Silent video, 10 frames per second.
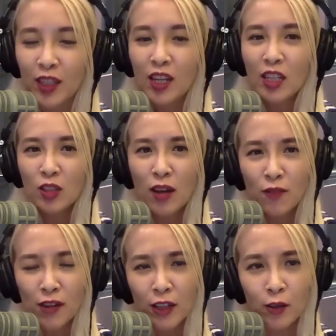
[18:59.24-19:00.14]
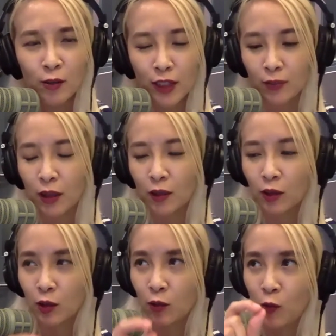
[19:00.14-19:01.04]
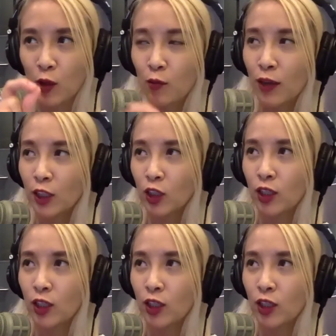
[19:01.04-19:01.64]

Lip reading: So I'm very curious about, when you mentioned